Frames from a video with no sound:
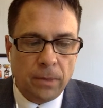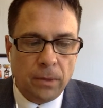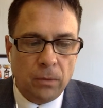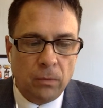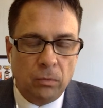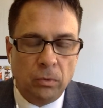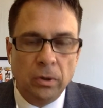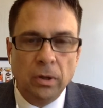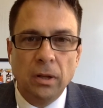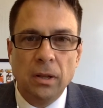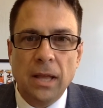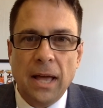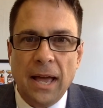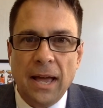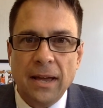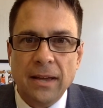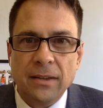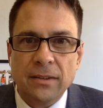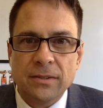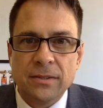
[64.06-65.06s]

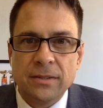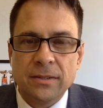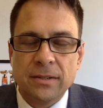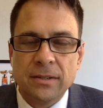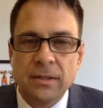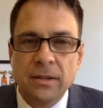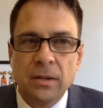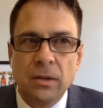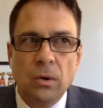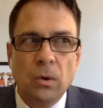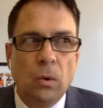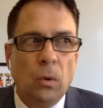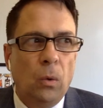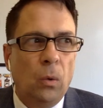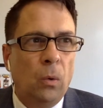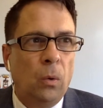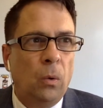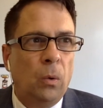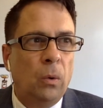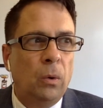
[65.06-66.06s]
realize
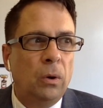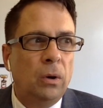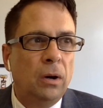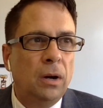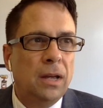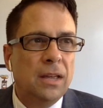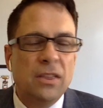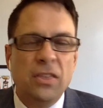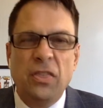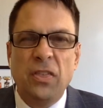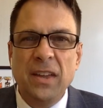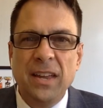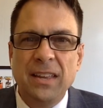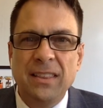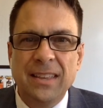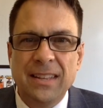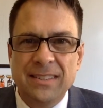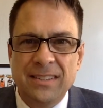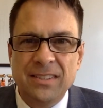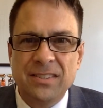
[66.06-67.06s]
or think
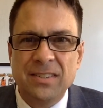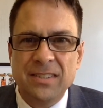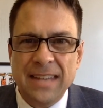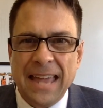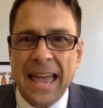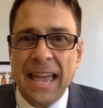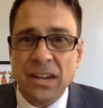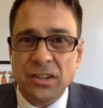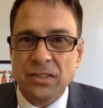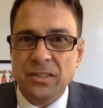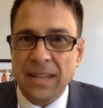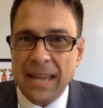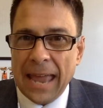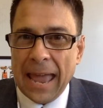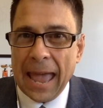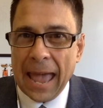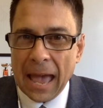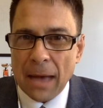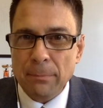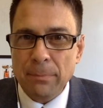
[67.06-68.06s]
that this is actually
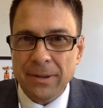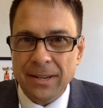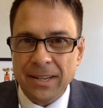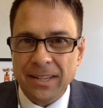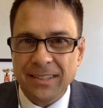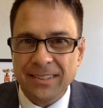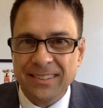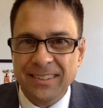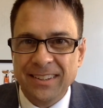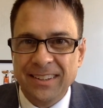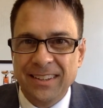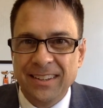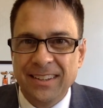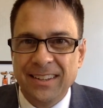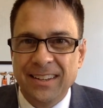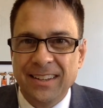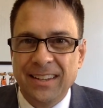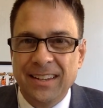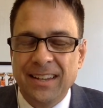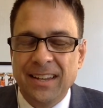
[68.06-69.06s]
happening.
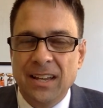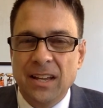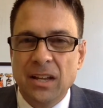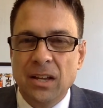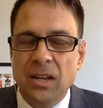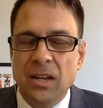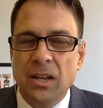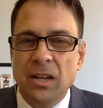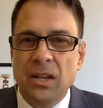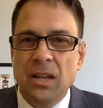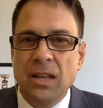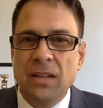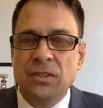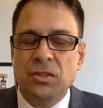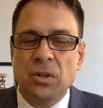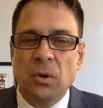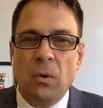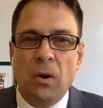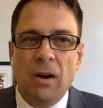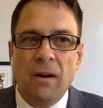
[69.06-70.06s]
And
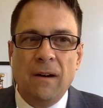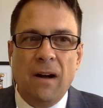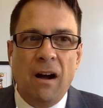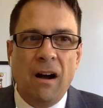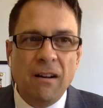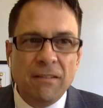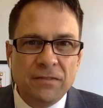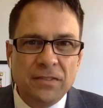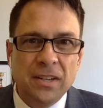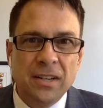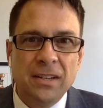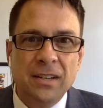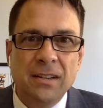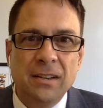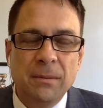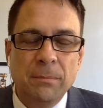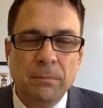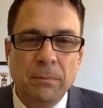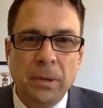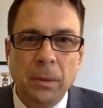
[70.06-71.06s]
so
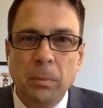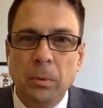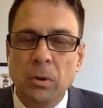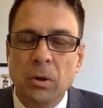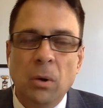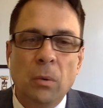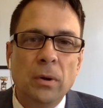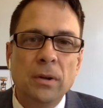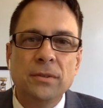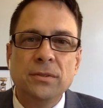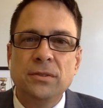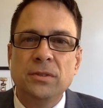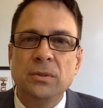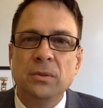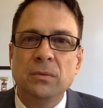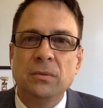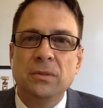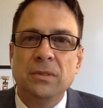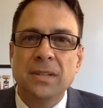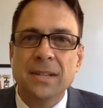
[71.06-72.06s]
often people go
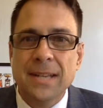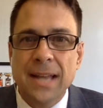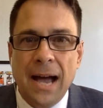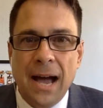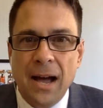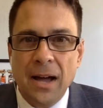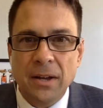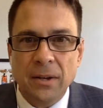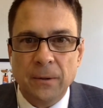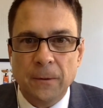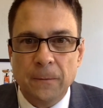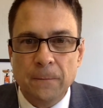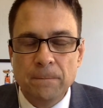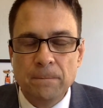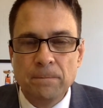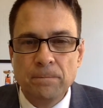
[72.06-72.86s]
into denial.